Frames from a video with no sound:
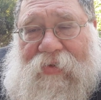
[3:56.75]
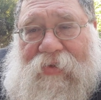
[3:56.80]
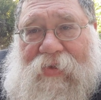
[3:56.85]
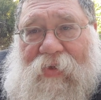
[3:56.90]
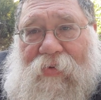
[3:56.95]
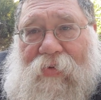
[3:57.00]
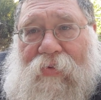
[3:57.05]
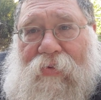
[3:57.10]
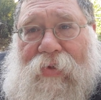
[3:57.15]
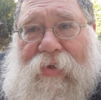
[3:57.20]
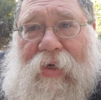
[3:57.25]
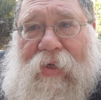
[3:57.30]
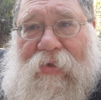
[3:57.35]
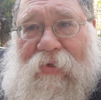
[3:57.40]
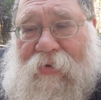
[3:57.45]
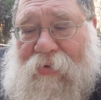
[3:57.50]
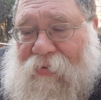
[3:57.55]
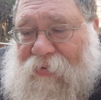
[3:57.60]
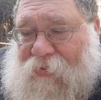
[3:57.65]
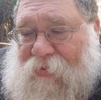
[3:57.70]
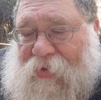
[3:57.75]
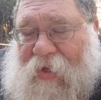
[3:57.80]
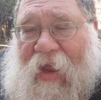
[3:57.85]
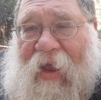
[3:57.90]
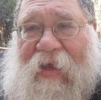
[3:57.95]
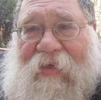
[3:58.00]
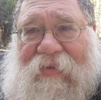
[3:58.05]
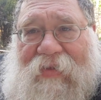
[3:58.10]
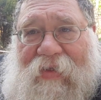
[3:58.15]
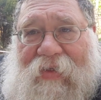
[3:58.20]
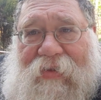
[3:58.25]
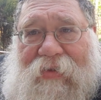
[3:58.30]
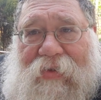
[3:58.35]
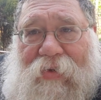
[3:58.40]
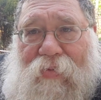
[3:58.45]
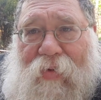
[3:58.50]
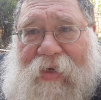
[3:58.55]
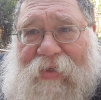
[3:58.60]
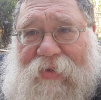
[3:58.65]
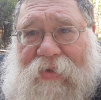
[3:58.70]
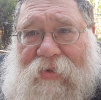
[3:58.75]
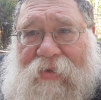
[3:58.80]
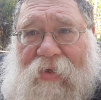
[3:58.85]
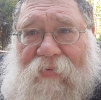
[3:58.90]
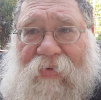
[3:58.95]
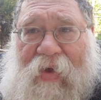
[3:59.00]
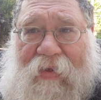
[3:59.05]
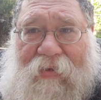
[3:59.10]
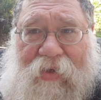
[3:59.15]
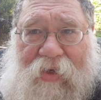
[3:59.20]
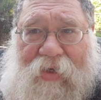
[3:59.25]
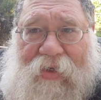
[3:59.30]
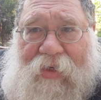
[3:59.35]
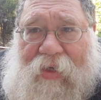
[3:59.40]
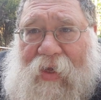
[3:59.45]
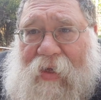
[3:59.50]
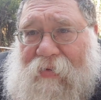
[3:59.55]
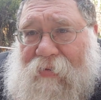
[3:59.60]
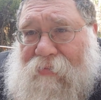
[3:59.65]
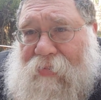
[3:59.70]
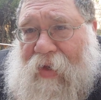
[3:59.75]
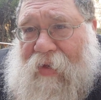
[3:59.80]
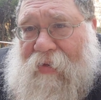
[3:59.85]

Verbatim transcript: So who did he turn to to ask his questions of halacha and